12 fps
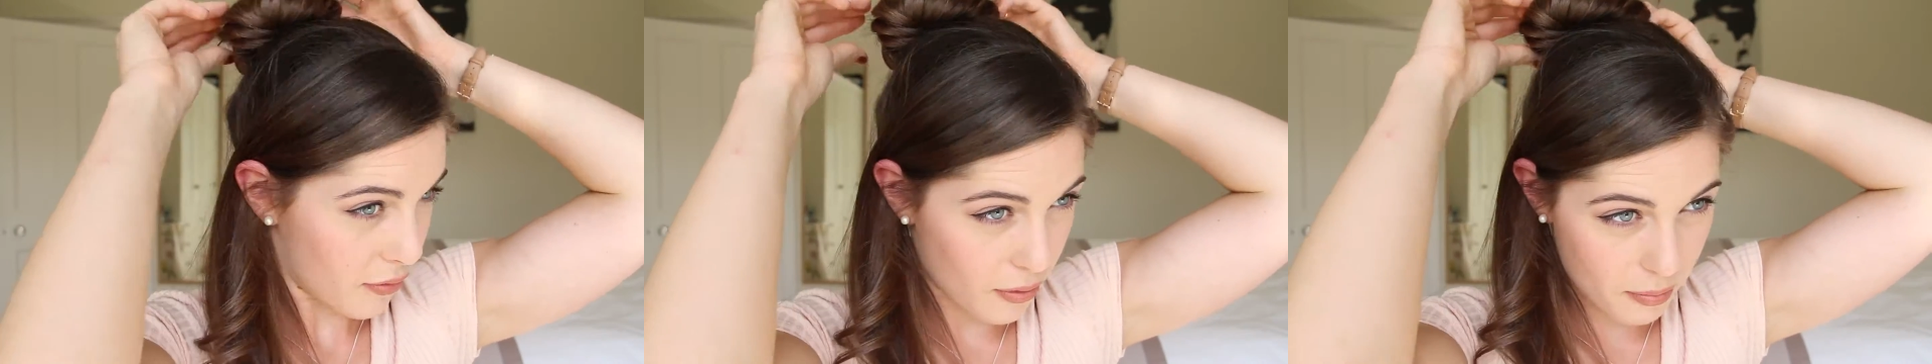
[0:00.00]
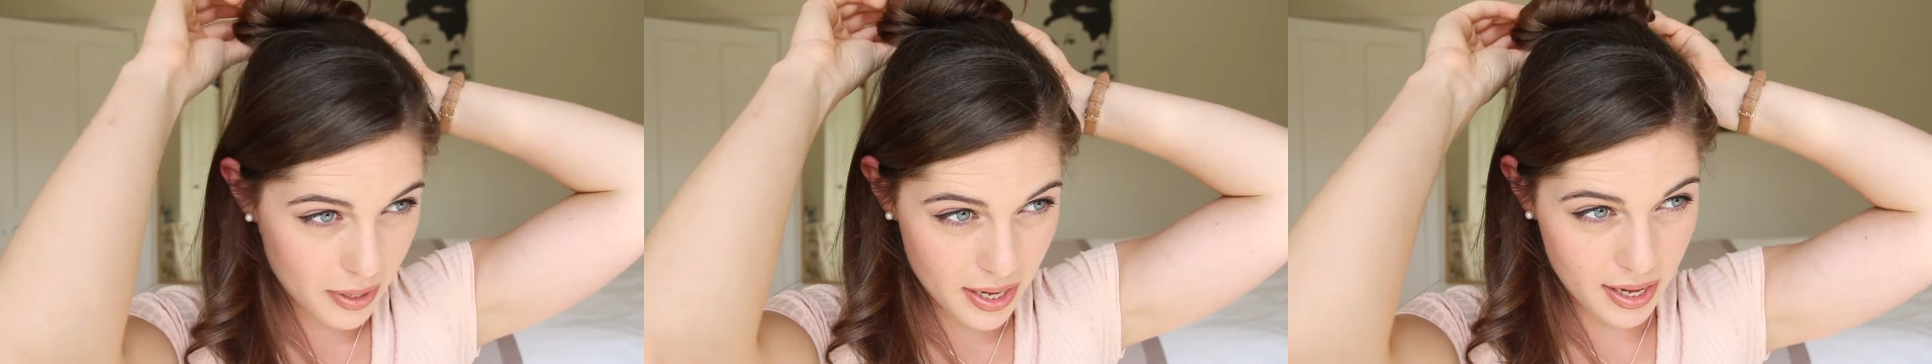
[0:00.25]

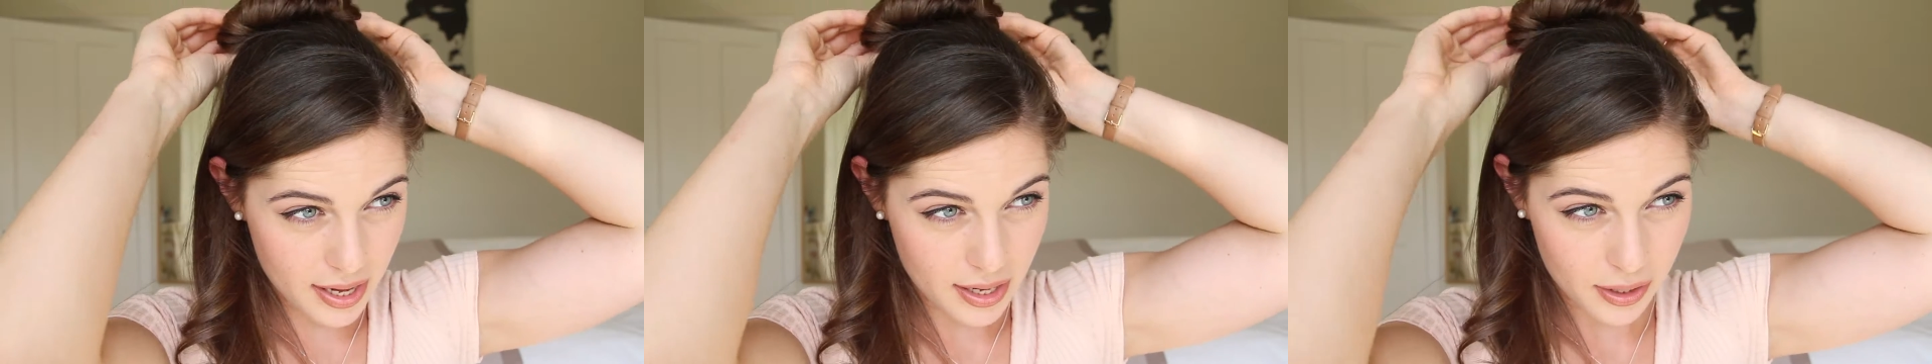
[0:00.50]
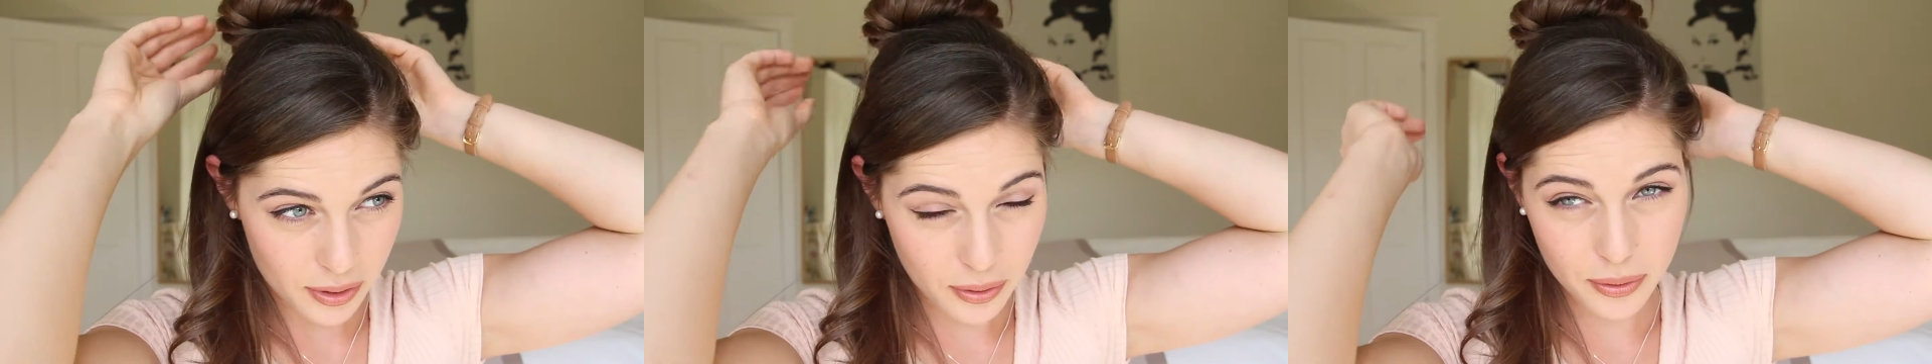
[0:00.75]
From here,
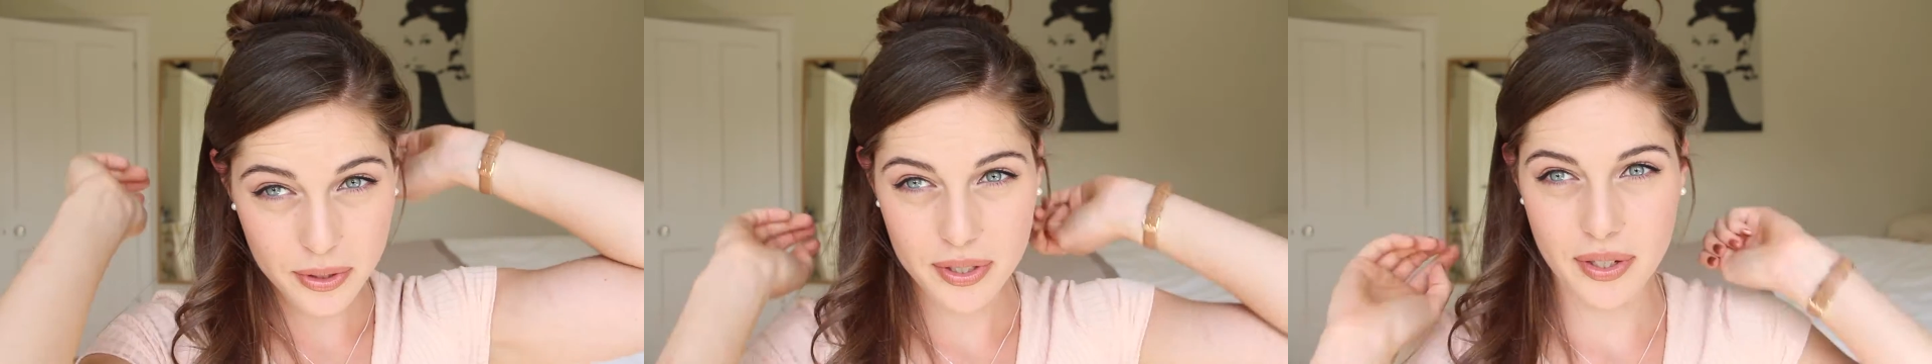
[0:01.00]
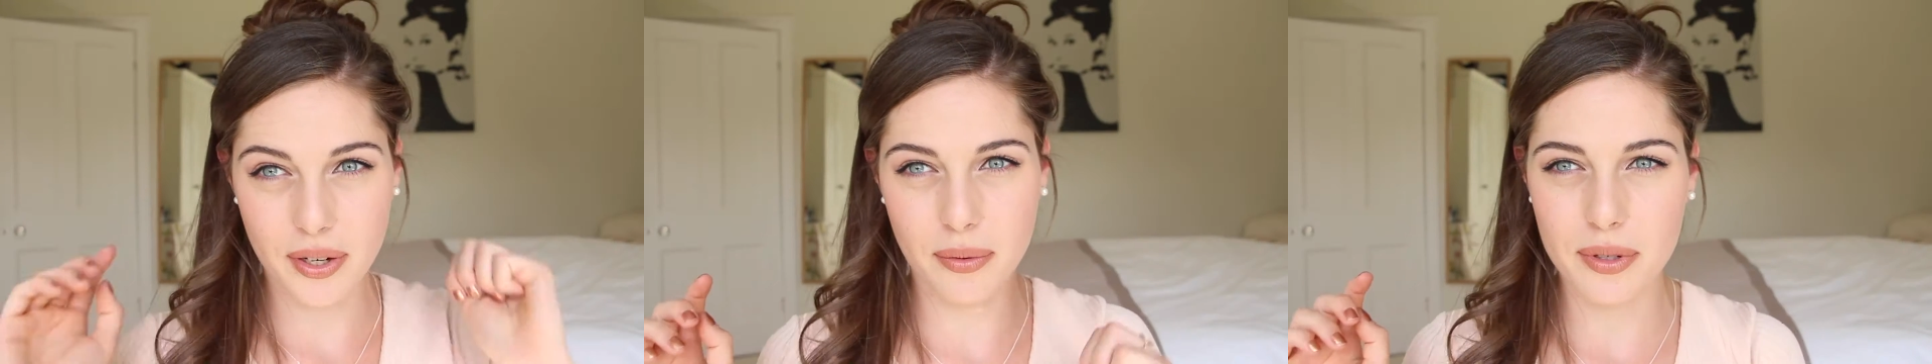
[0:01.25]
you're
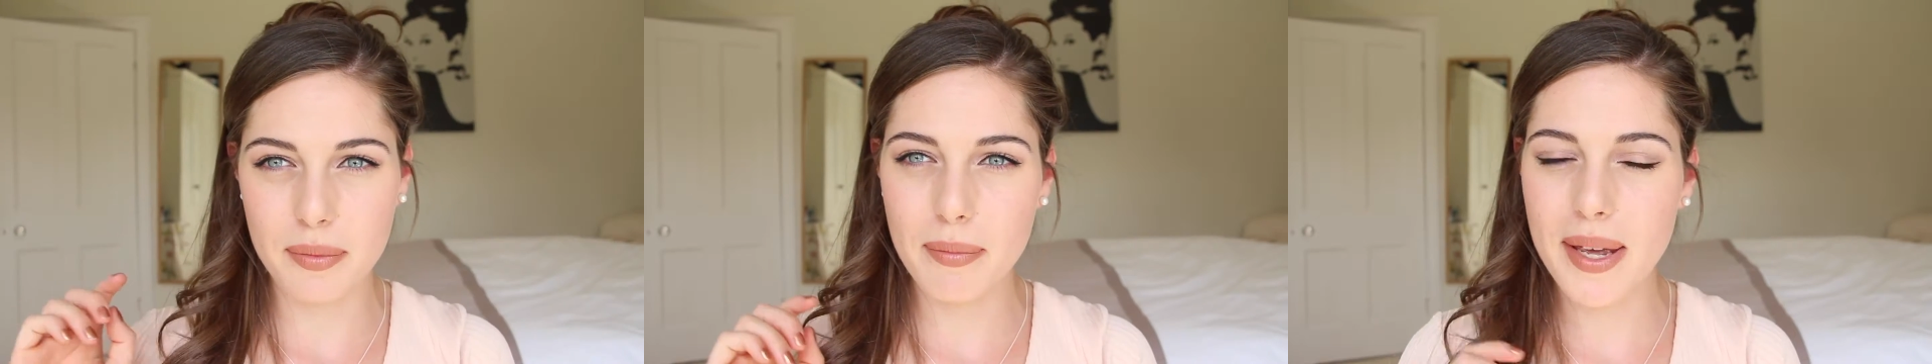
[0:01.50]
just going to want to